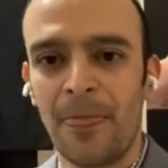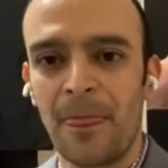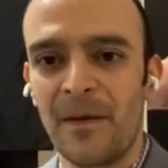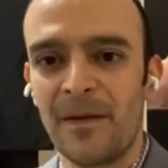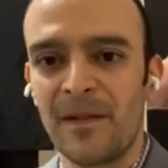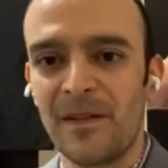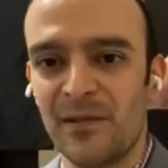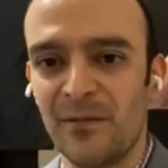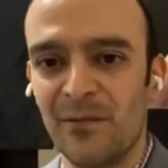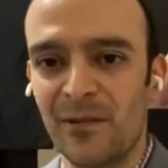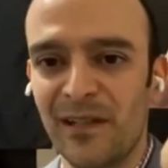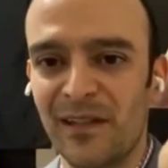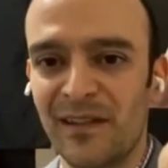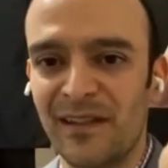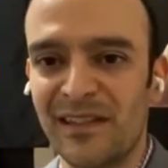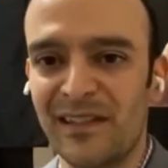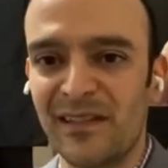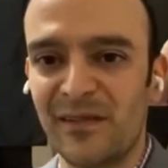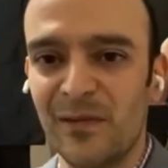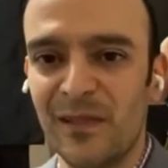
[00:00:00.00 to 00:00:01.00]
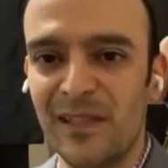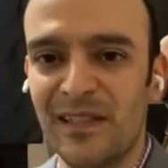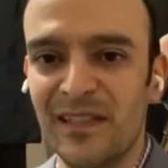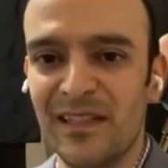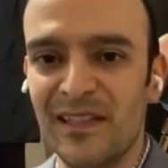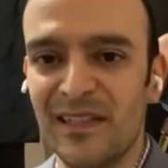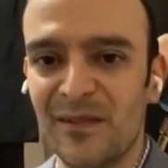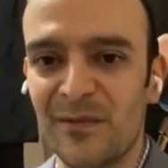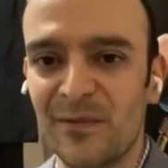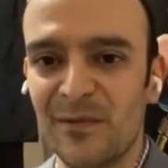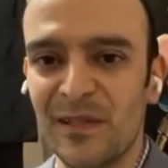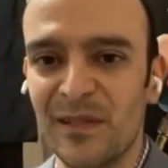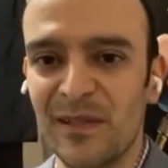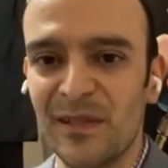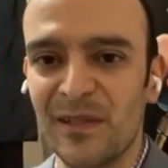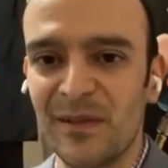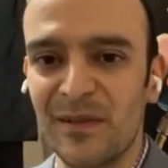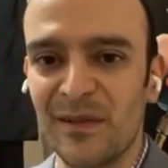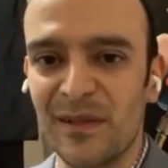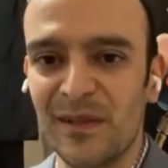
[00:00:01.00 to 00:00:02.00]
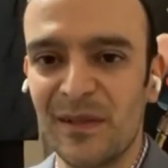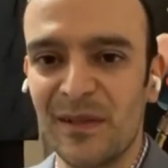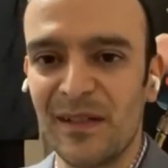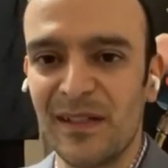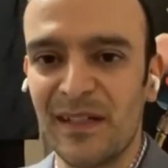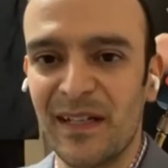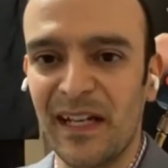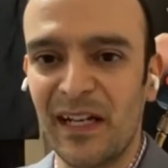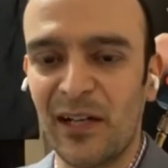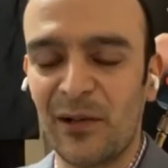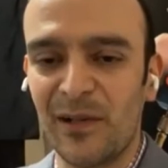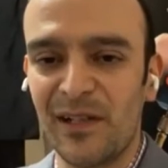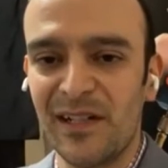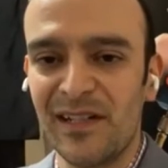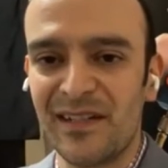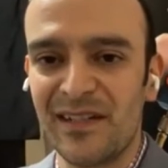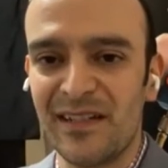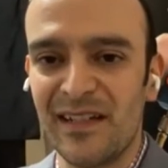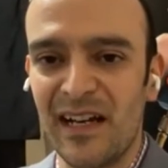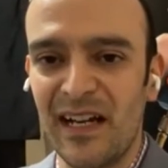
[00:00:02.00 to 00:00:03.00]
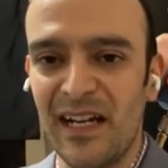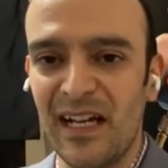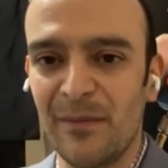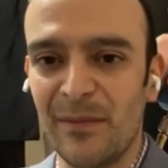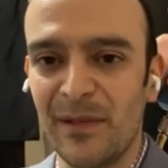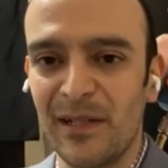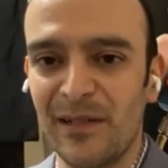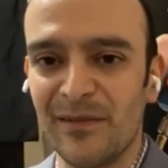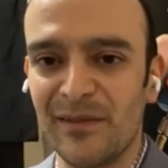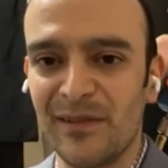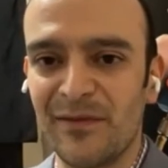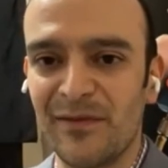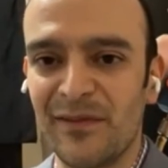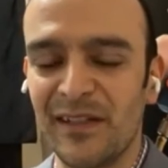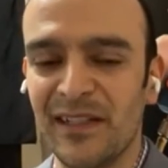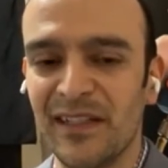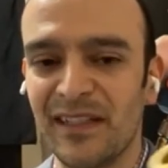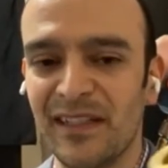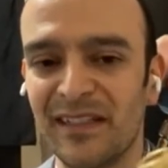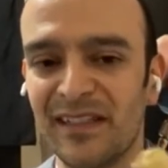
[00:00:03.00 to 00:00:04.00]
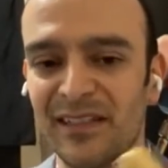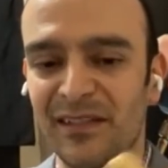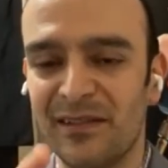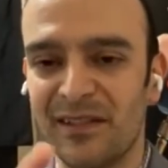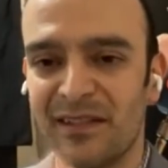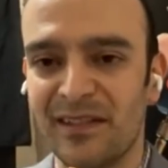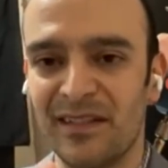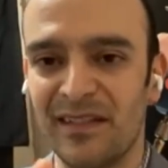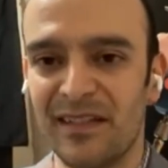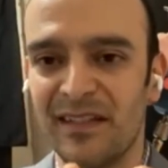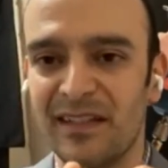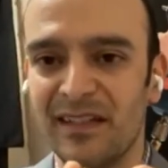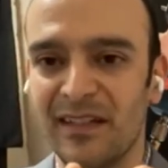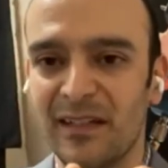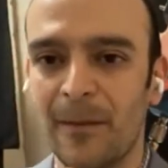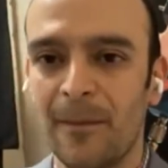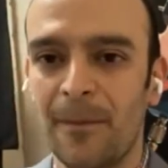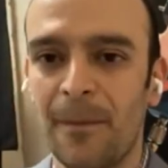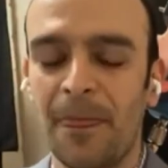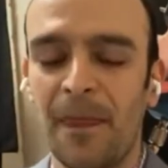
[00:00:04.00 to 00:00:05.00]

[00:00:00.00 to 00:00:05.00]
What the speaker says: So one of the things we did is we increased the diameter of the fitting, as you can see here.